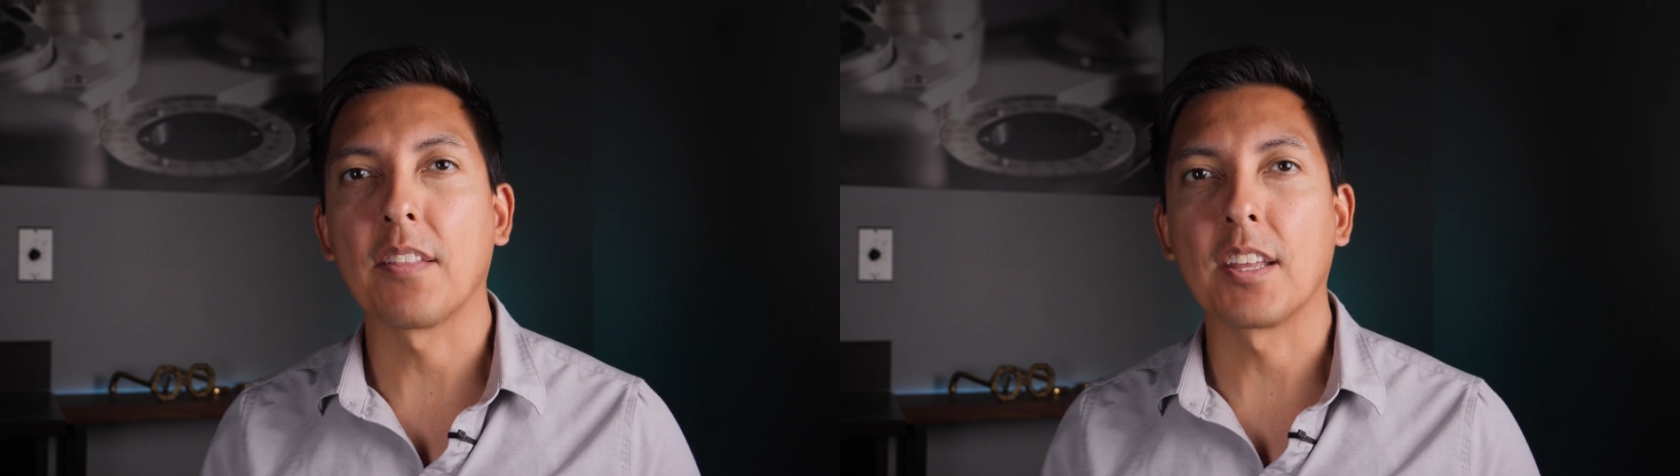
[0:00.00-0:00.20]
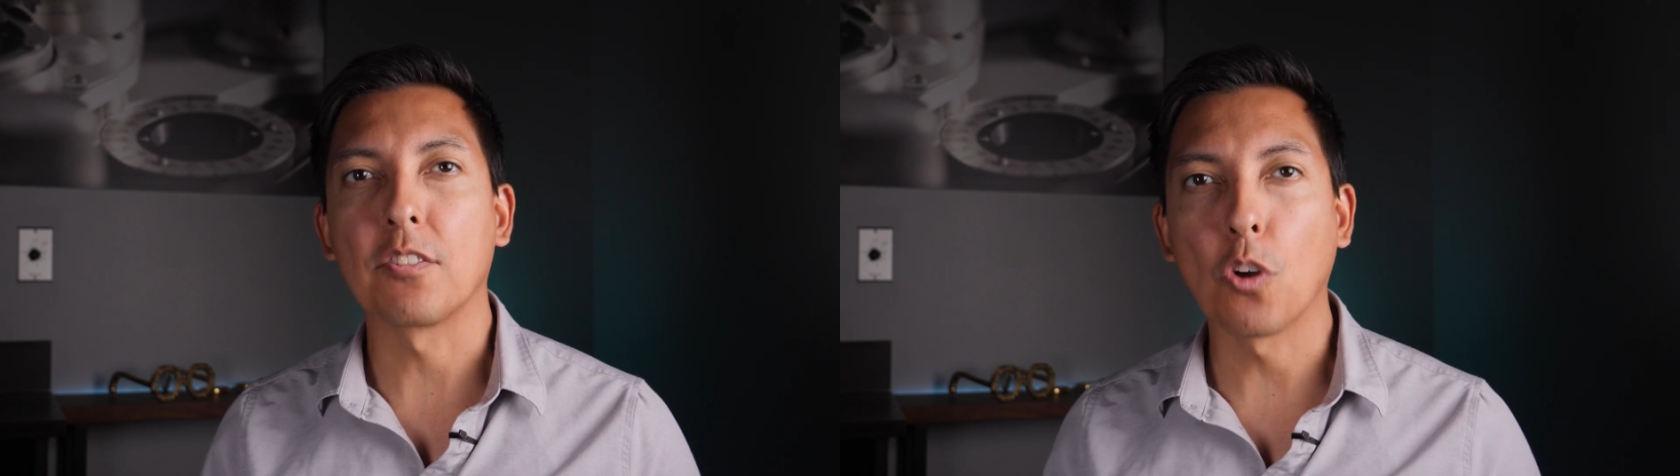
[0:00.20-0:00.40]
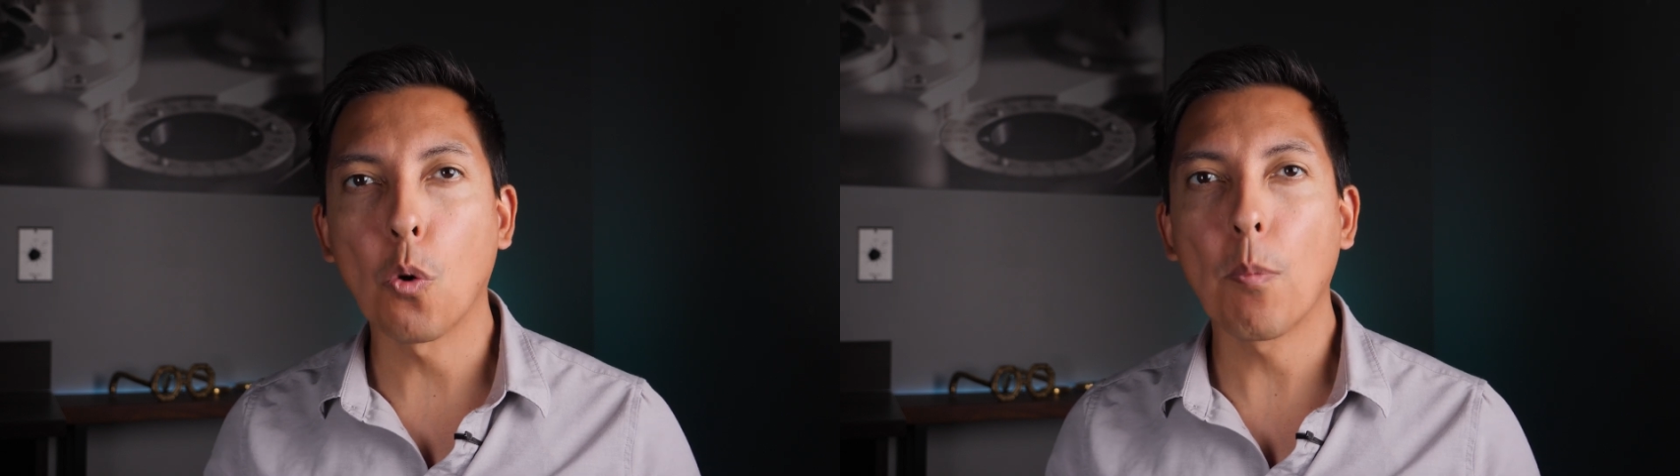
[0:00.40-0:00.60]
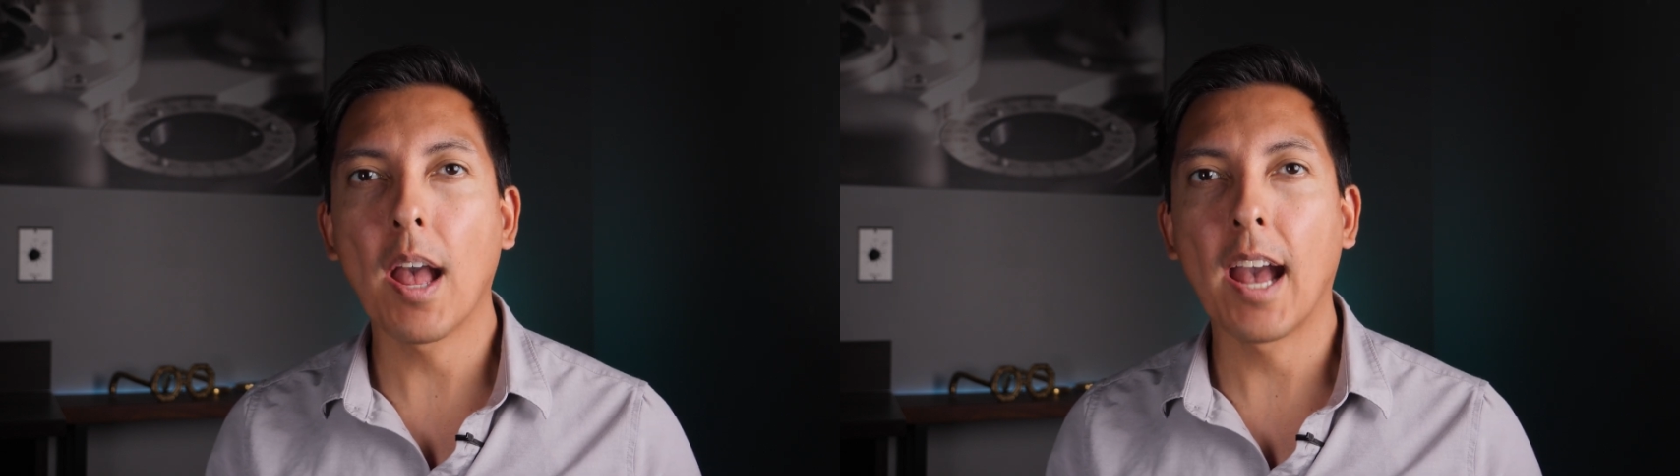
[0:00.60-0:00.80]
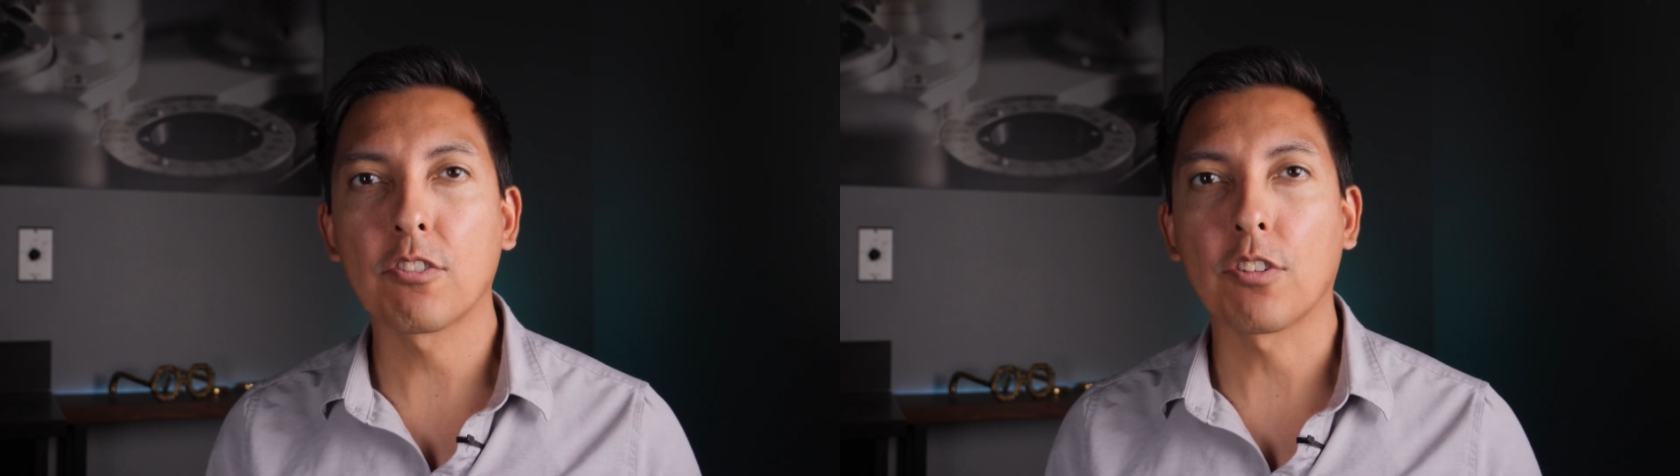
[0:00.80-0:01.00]
and they don't
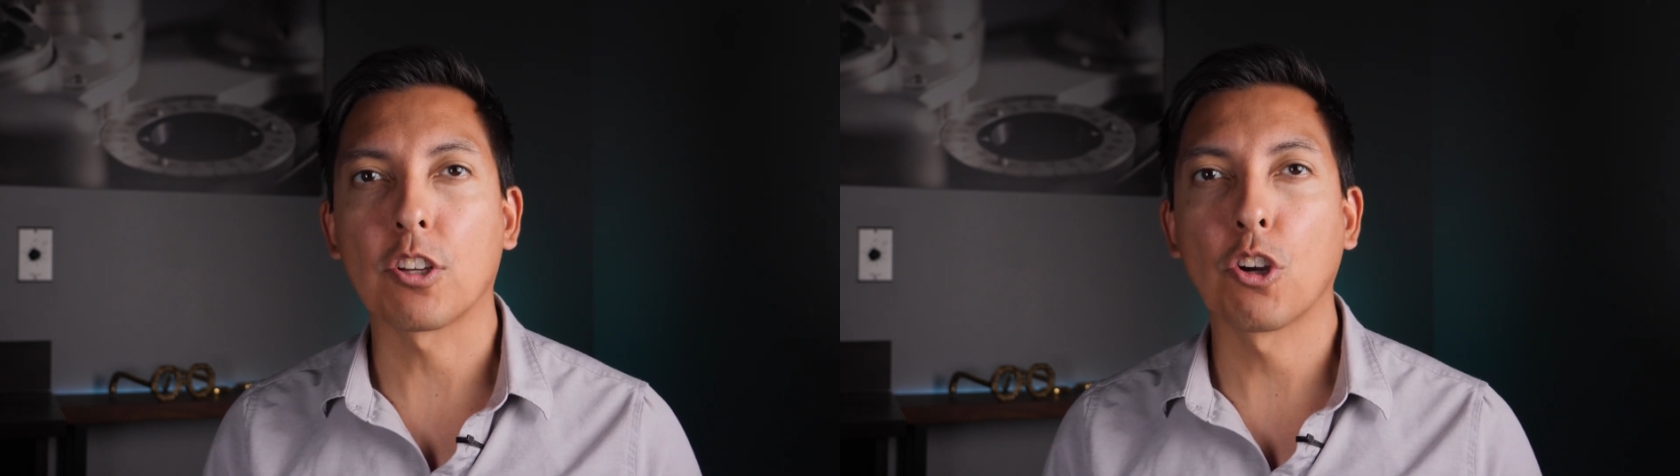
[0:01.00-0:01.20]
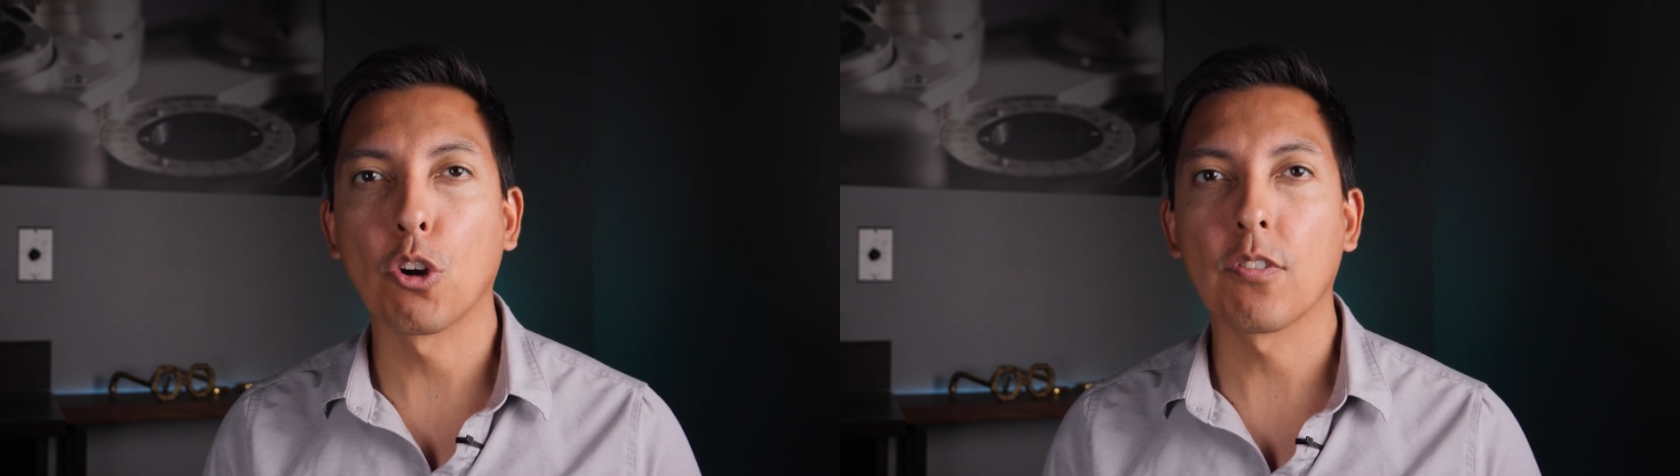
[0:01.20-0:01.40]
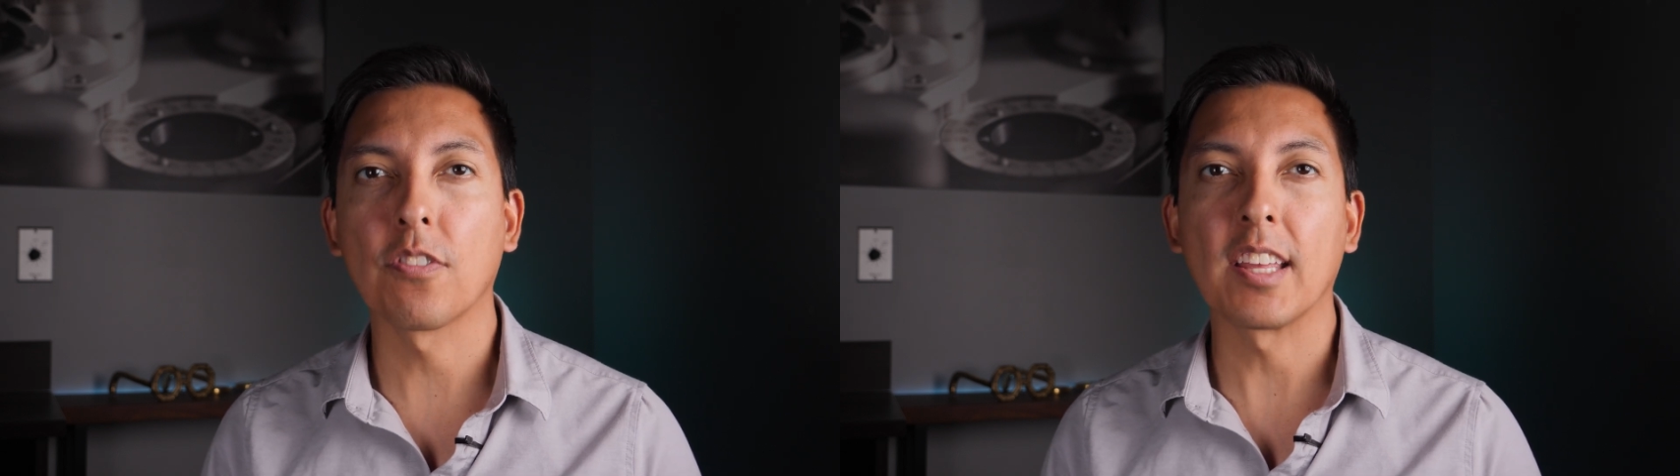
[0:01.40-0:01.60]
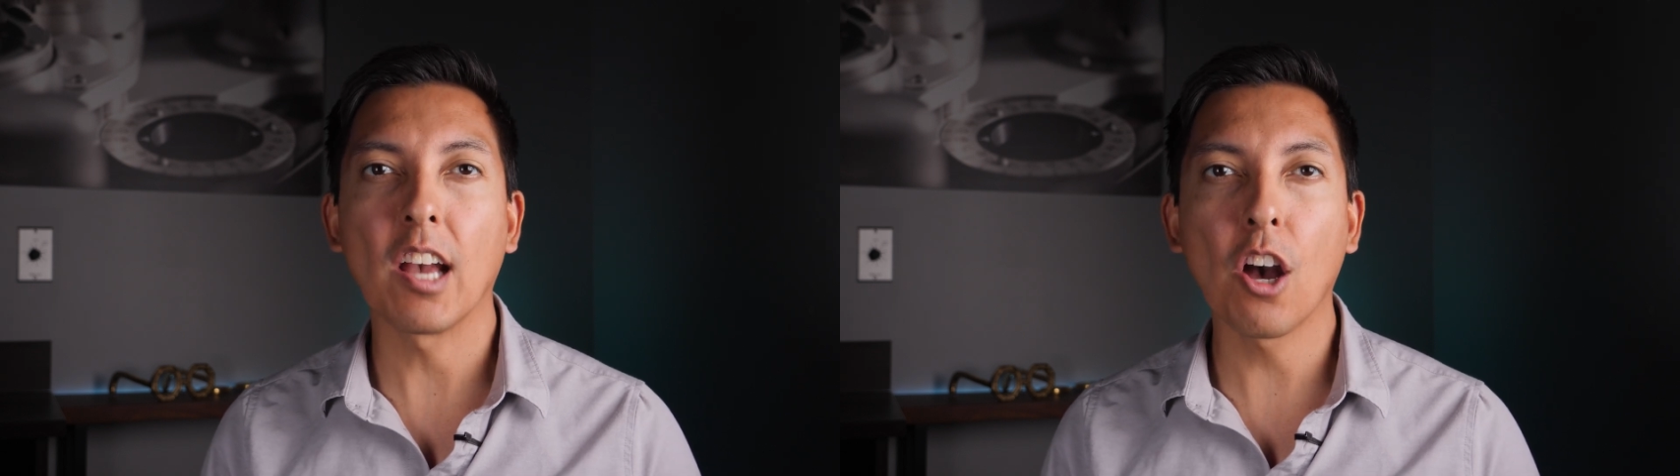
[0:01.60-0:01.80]
match the curve of the